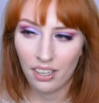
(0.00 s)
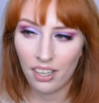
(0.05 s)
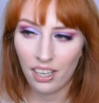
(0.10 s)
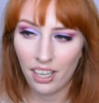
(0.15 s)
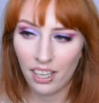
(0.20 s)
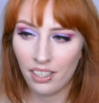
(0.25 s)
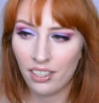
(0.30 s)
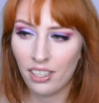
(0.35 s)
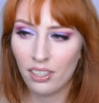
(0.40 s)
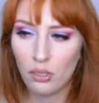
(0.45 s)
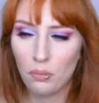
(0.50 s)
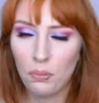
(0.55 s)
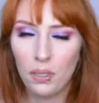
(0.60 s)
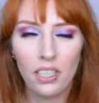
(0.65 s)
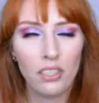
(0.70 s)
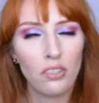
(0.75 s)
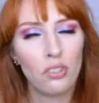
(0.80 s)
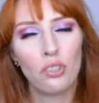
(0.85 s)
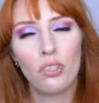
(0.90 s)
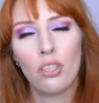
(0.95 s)
And that to
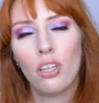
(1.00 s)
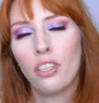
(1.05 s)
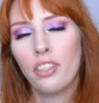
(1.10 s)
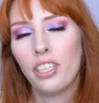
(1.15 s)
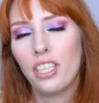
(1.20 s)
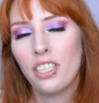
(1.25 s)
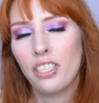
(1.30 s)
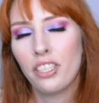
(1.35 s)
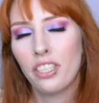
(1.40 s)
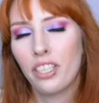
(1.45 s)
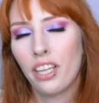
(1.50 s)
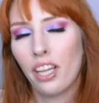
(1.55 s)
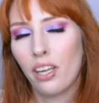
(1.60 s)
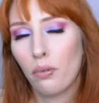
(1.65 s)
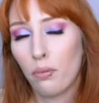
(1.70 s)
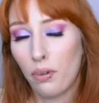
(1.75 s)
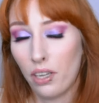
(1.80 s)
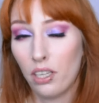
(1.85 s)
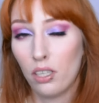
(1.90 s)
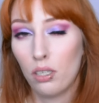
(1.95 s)
me is just a lot easier than
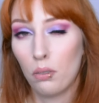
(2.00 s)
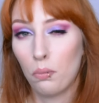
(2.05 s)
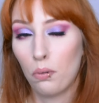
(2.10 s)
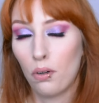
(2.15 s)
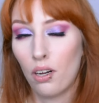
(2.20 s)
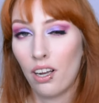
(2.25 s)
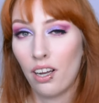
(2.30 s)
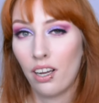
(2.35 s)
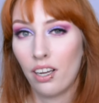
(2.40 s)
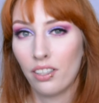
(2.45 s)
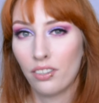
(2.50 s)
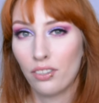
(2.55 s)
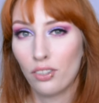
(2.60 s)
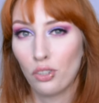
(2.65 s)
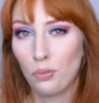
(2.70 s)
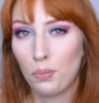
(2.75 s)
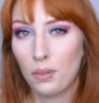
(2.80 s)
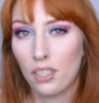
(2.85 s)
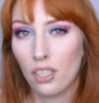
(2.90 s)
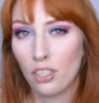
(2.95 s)
a regular bra,
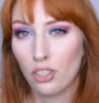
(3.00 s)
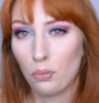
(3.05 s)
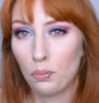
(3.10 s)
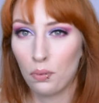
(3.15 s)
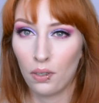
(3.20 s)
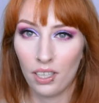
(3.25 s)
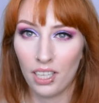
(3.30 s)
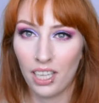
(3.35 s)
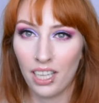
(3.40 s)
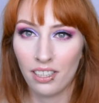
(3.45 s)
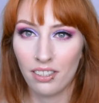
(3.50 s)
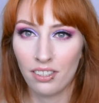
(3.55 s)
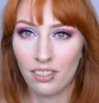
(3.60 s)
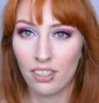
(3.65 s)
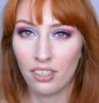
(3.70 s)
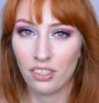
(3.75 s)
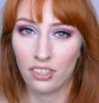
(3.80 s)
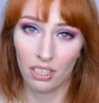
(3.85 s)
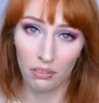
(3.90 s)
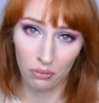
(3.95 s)
just because a bralette
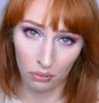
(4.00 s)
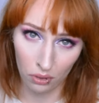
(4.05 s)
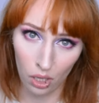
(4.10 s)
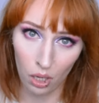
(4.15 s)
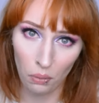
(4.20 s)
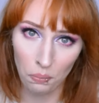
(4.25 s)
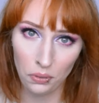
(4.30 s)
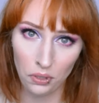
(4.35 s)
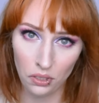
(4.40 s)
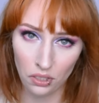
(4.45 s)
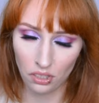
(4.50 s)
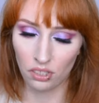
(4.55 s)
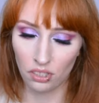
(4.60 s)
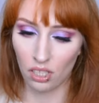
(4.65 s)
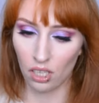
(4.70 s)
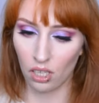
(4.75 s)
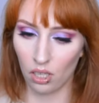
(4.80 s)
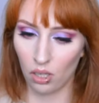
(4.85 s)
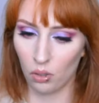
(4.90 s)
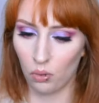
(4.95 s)
doesn't have cups,
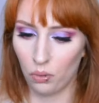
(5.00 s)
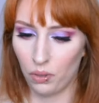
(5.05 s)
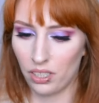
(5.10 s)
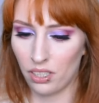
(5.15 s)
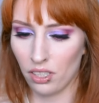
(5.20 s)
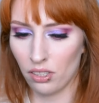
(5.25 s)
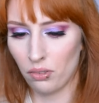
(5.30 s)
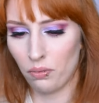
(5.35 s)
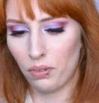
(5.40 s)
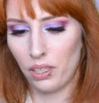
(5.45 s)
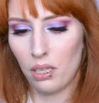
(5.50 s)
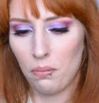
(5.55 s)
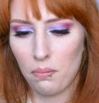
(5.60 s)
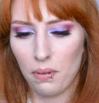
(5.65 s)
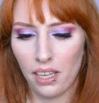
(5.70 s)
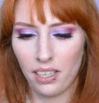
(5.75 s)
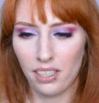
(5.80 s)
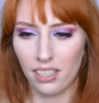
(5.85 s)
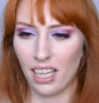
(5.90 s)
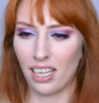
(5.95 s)
so it doesn't really
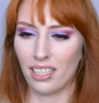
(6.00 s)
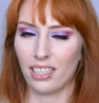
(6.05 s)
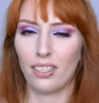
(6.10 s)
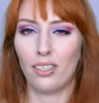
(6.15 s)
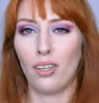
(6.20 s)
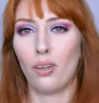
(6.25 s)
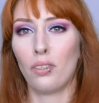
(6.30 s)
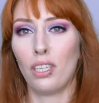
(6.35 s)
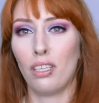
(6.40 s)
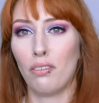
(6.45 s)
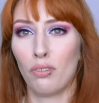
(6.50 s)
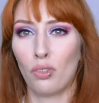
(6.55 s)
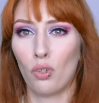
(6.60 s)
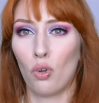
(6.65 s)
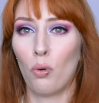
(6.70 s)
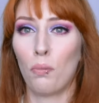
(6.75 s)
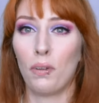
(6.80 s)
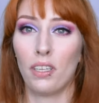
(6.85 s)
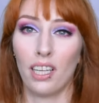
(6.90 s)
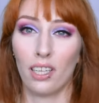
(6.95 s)
matter, like they don't even
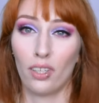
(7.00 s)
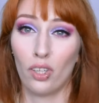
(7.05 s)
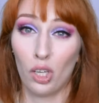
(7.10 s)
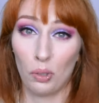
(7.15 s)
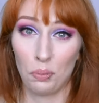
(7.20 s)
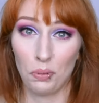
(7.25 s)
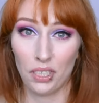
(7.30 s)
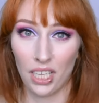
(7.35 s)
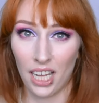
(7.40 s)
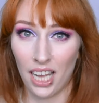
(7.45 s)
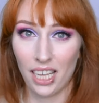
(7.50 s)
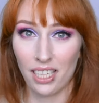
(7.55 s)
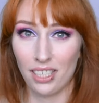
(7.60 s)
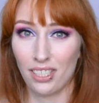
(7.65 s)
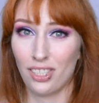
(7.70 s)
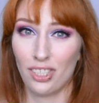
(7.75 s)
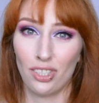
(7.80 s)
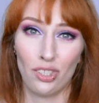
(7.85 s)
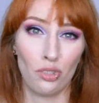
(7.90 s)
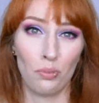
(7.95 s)
come in like cup
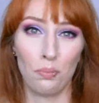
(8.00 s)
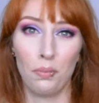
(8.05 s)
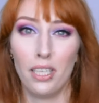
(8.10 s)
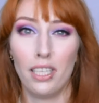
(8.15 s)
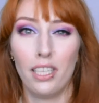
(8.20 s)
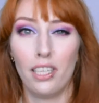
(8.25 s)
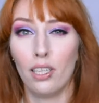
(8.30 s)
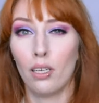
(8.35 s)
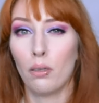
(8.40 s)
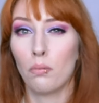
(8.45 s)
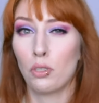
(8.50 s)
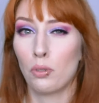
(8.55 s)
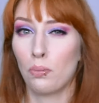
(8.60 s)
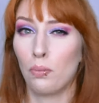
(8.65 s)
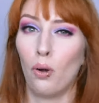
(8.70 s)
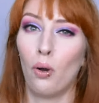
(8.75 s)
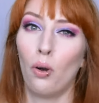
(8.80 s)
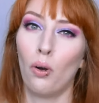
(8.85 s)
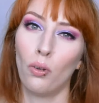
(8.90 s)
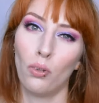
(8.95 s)
sizes, just medium,
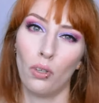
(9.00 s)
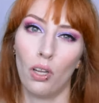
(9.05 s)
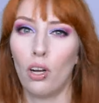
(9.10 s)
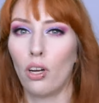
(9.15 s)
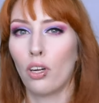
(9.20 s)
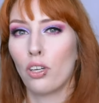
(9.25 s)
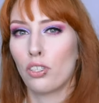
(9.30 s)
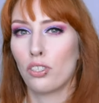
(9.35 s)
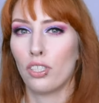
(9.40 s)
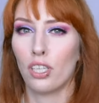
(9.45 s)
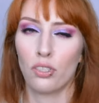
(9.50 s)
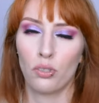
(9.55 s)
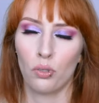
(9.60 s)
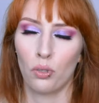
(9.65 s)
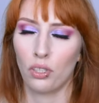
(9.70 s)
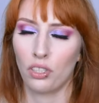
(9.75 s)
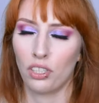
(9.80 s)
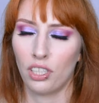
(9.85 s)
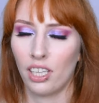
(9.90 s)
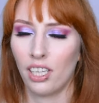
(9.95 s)
small, large, that
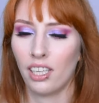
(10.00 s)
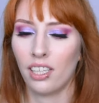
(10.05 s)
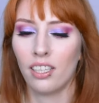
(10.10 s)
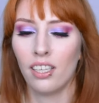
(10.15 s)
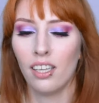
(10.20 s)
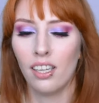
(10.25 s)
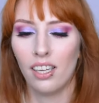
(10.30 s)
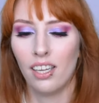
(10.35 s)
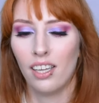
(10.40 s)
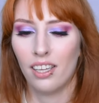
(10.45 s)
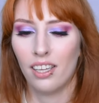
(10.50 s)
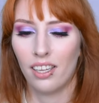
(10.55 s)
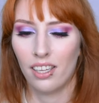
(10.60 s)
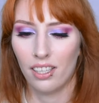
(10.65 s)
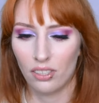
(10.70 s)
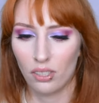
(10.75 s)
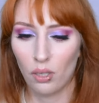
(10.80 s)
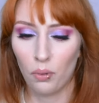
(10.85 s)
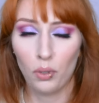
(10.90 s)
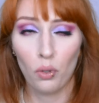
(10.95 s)
sort of thing.
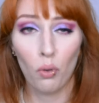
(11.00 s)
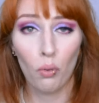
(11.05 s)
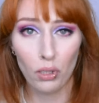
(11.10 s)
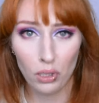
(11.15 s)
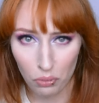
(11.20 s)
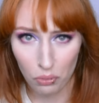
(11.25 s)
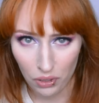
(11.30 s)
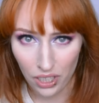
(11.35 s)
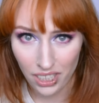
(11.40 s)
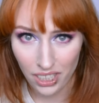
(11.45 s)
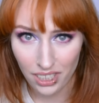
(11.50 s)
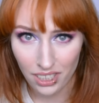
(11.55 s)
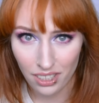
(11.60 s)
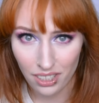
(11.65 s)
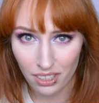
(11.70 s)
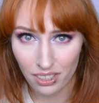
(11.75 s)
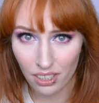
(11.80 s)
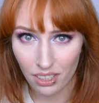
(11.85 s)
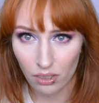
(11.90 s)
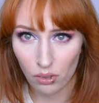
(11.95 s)
So it always
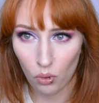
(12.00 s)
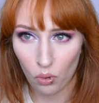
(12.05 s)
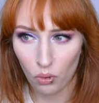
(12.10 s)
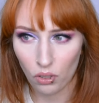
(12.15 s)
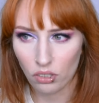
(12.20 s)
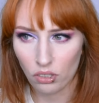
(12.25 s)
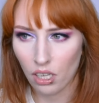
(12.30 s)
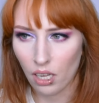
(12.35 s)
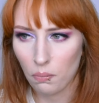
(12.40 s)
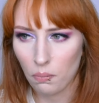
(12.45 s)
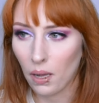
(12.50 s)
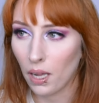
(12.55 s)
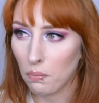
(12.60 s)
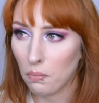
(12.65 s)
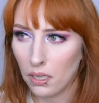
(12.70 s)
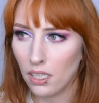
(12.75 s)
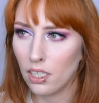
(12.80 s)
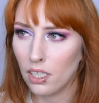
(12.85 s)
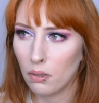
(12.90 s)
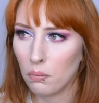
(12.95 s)
fits, as long as I buy
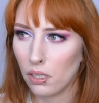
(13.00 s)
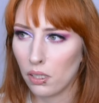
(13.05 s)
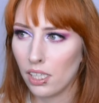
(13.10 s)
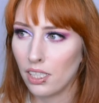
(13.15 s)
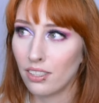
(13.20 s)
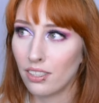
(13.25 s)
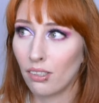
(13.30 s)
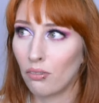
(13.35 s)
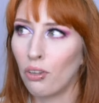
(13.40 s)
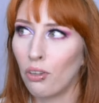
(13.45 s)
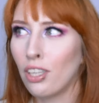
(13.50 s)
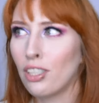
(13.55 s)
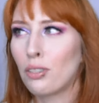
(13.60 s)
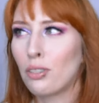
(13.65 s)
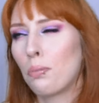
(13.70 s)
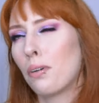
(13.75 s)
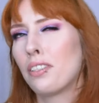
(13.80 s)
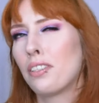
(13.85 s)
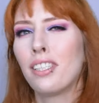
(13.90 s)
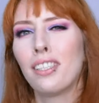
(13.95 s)
medium at least it
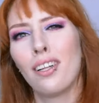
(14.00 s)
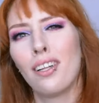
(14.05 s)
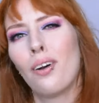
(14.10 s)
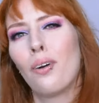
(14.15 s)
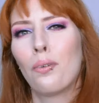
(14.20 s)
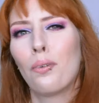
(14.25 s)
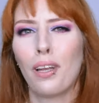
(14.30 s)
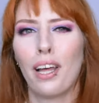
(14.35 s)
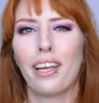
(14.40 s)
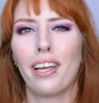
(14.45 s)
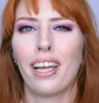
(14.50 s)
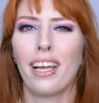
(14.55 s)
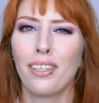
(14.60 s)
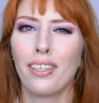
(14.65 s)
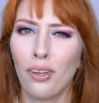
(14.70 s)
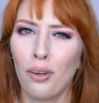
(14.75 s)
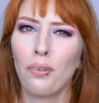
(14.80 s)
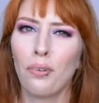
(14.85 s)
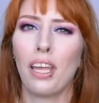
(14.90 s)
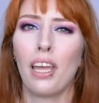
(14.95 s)
fits, but you know, like I
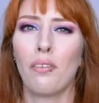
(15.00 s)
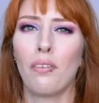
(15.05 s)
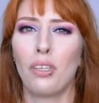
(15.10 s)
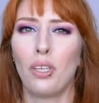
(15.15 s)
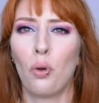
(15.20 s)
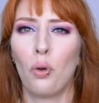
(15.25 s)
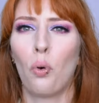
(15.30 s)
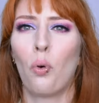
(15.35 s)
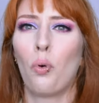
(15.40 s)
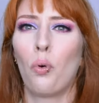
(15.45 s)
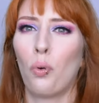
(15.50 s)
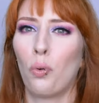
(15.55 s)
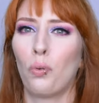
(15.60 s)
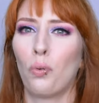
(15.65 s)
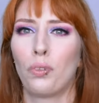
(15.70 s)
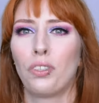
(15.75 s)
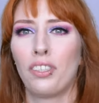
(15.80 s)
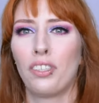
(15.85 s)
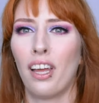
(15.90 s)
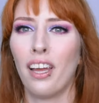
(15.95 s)
don't have the
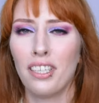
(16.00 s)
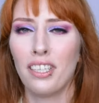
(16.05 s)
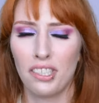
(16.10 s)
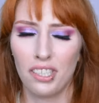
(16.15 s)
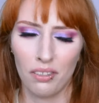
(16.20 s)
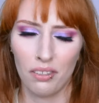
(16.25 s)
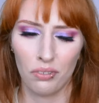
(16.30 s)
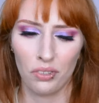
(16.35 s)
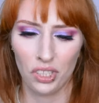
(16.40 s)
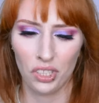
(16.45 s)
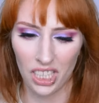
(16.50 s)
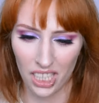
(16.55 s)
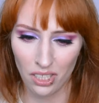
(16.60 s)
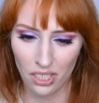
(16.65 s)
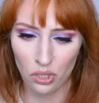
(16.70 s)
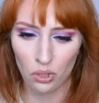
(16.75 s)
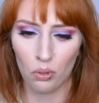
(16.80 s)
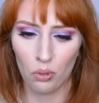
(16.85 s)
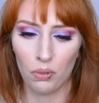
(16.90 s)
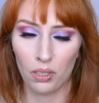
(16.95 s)
whole size difference
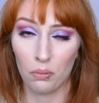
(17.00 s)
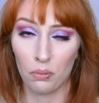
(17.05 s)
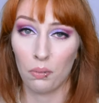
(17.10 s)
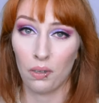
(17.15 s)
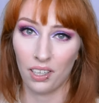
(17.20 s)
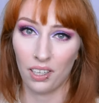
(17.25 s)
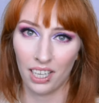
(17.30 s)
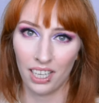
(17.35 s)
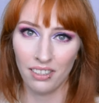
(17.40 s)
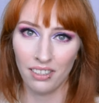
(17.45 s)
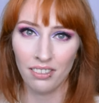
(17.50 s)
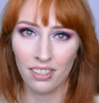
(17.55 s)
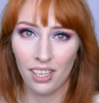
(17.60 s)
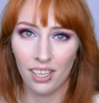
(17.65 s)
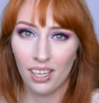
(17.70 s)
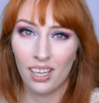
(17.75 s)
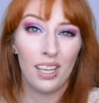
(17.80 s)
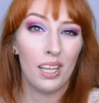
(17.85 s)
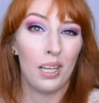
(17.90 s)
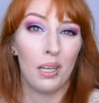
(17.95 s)
issue with a bralette
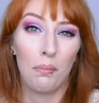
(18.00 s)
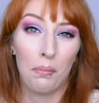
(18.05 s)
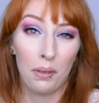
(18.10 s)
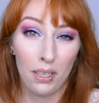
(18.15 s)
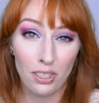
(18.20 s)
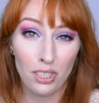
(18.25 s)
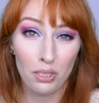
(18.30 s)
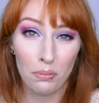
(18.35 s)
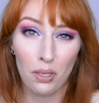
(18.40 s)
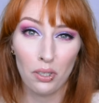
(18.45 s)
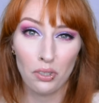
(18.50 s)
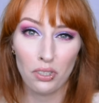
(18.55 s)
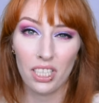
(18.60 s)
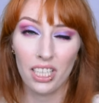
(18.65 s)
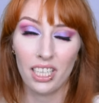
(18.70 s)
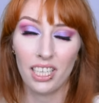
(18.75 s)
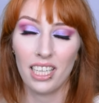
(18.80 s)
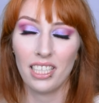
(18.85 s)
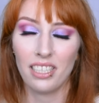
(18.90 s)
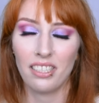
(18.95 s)
because they're
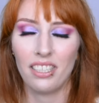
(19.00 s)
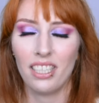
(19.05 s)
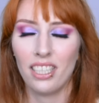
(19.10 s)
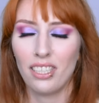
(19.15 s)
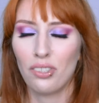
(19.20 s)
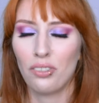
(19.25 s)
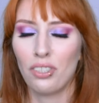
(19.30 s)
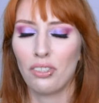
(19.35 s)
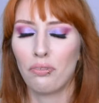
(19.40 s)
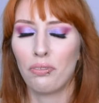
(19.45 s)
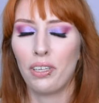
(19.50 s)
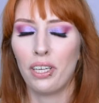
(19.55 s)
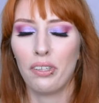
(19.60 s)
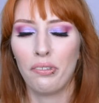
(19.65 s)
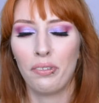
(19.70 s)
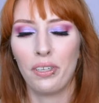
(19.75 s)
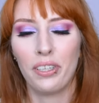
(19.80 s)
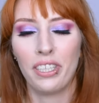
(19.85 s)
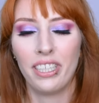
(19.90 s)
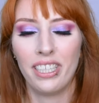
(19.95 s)
mostly elastic, so that's
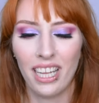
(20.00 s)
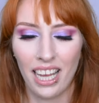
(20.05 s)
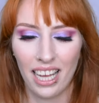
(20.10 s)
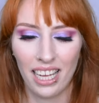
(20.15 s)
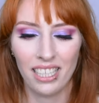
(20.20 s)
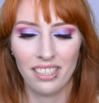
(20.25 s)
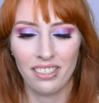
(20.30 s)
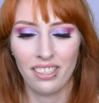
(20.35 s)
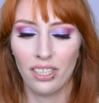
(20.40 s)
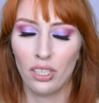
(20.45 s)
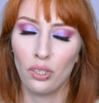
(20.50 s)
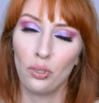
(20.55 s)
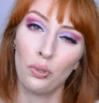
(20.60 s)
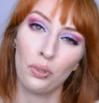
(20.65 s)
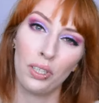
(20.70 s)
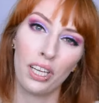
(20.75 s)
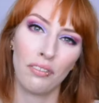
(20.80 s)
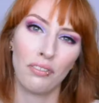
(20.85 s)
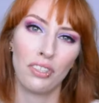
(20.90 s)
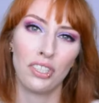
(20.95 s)
very, very nice. And they
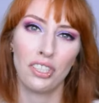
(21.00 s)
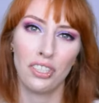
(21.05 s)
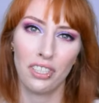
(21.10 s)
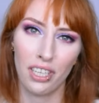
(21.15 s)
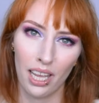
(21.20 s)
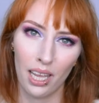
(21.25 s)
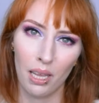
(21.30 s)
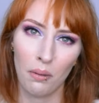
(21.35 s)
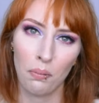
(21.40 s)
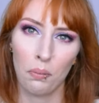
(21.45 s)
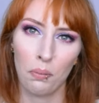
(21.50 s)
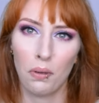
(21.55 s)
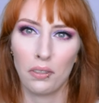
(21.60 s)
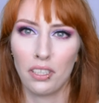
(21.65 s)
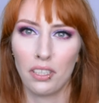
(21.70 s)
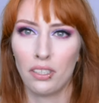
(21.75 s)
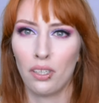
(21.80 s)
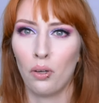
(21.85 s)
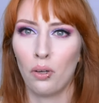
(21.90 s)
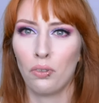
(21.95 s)
do give the shape, but
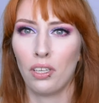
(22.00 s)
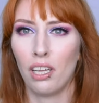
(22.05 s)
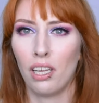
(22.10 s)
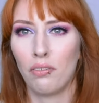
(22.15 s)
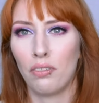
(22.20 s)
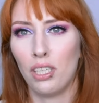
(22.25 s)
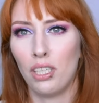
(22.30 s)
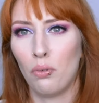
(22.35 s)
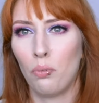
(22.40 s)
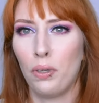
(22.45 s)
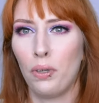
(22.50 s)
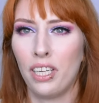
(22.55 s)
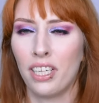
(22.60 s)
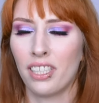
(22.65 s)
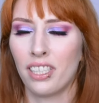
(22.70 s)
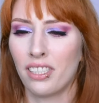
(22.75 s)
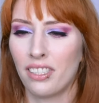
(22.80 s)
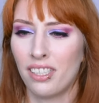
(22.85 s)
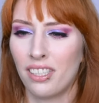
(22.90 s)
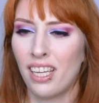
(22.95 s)
they don't give the
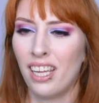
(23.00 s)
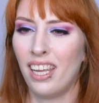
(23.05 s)
weird